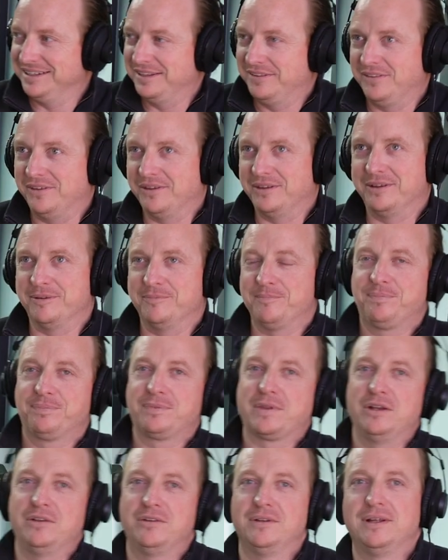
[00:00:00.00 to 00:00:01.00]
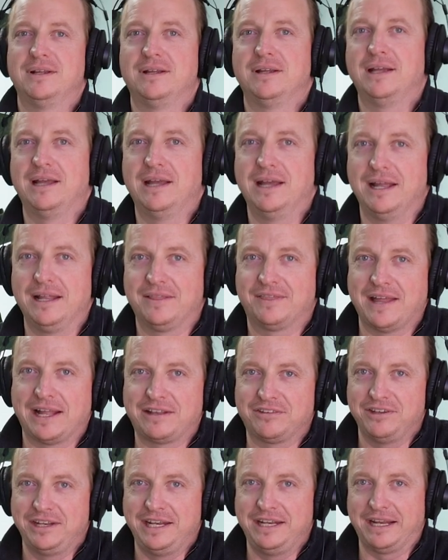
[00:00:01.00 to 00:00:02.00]

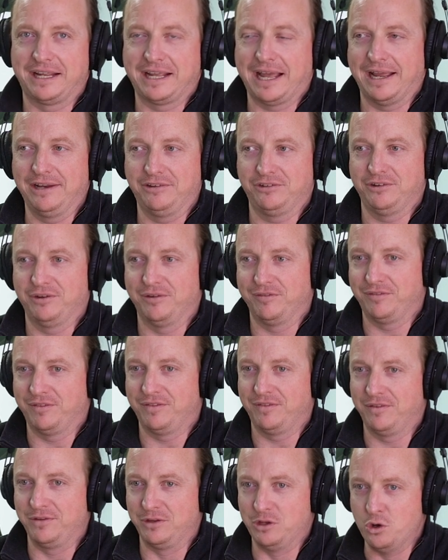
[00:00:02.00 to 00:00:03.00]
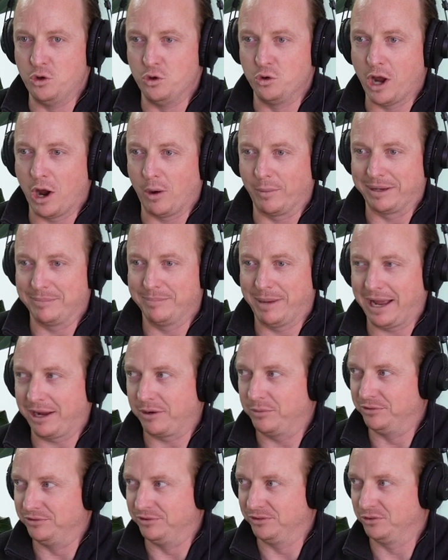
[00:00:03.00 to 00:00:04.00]
That's an indication of you going
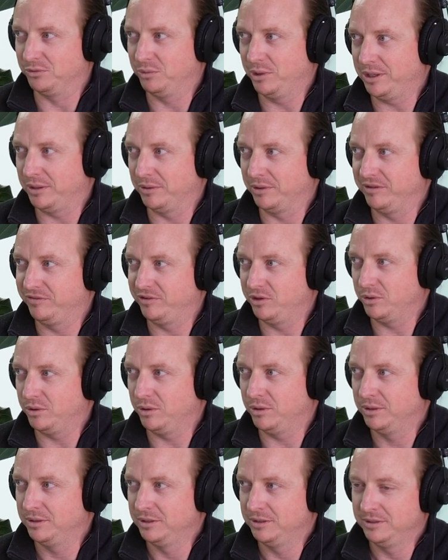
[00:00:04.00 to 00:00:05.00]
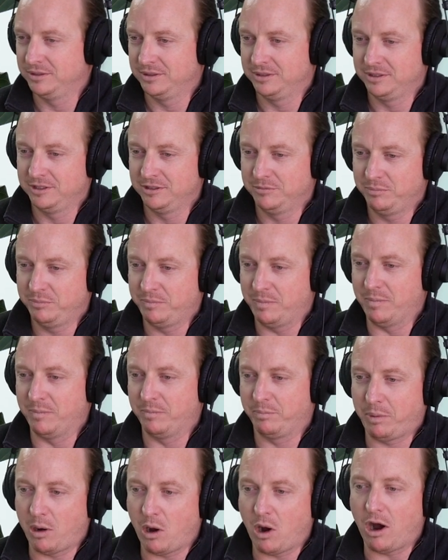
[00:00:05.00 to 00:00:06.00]
backwards as well. If you're
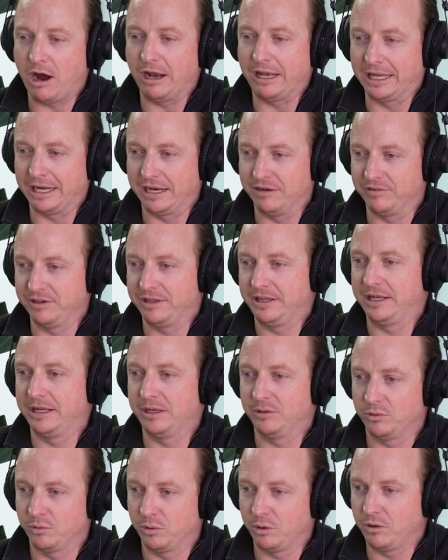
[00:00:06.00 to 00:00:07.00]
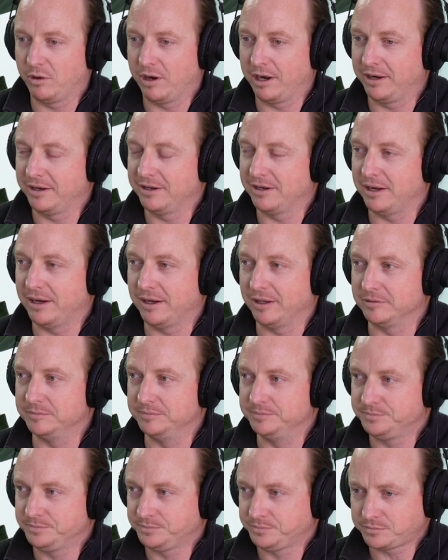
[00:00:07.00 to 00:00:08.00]
piling everything into a credit card,
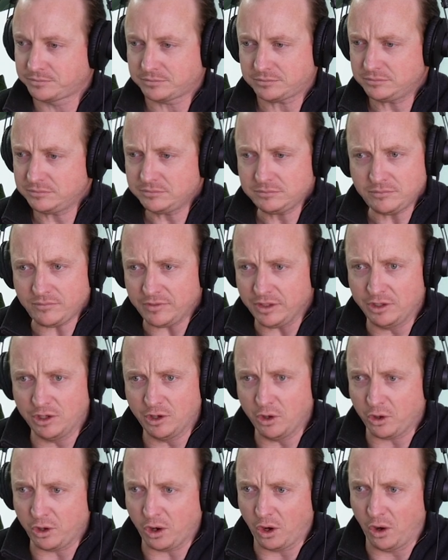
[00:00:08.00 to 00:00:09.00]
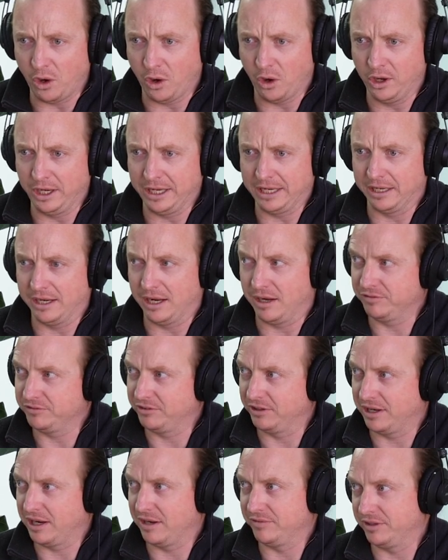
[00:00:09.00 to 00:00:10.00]
you're not earning enough to
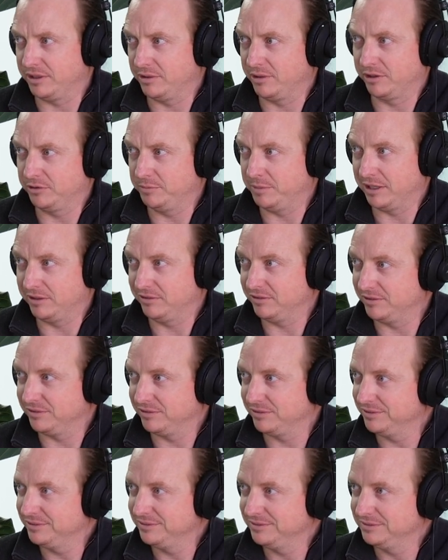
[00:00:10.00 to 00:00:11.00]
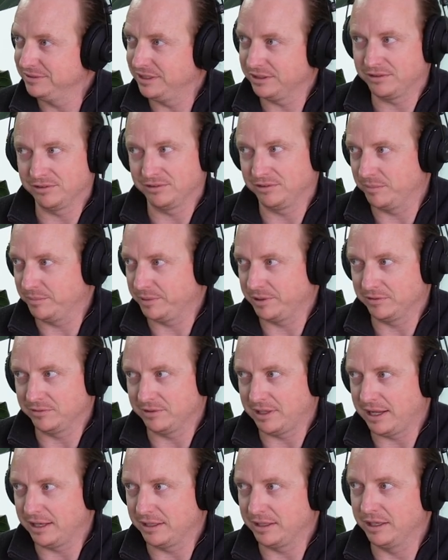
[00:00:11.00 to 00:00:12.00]
cover your expenses. It's as simple as
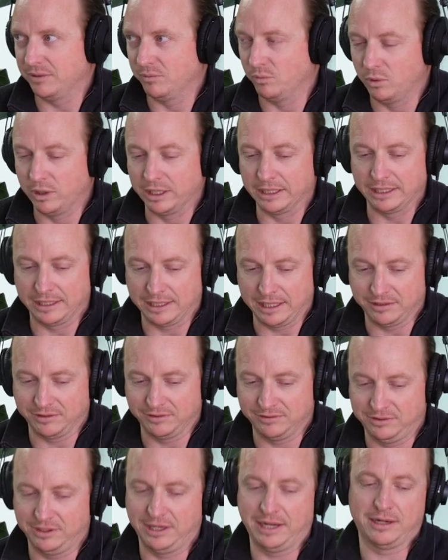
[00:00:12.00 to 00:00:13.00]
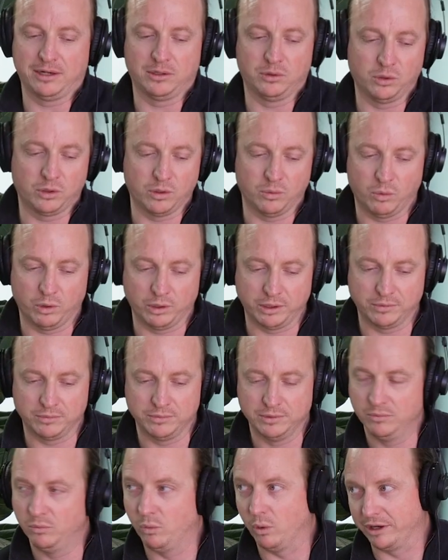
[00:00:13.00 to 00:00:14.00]
that. Exactly. You really need to sit down and look at
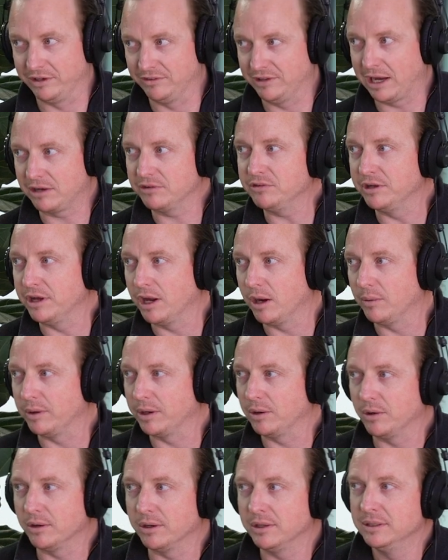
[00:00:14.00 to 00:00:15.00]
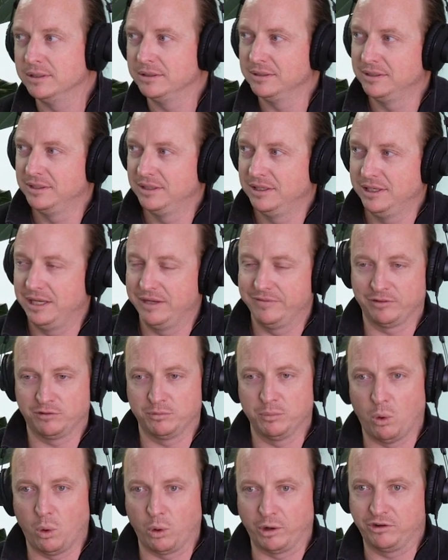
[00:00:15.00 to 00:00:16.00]
what is actually going on. Yeah. If it's
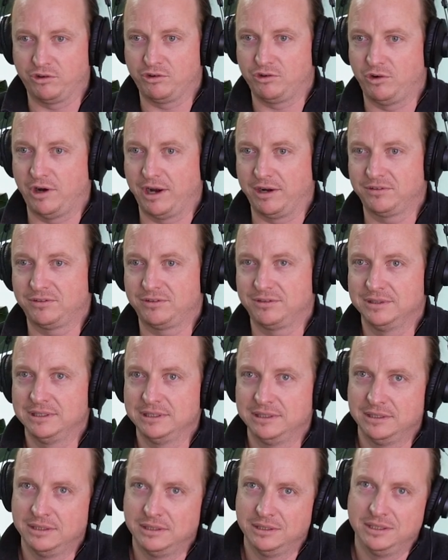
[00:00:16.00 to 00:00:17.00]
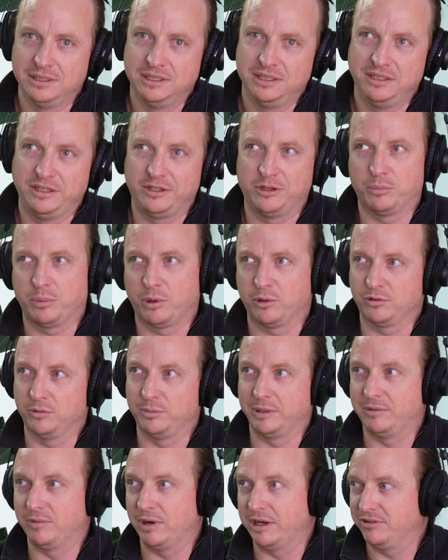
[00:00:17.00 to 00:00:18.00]
mortgage stress, you could
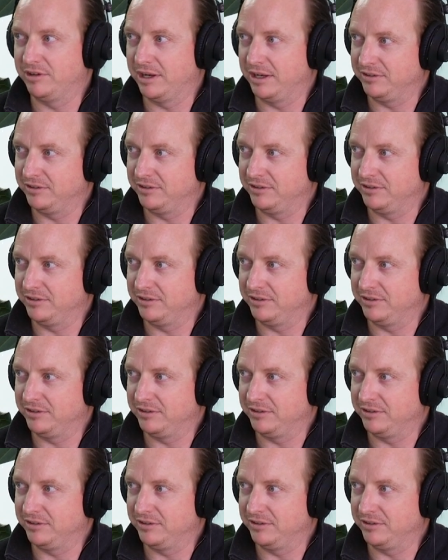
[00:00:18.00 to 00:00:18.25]
possibly reach out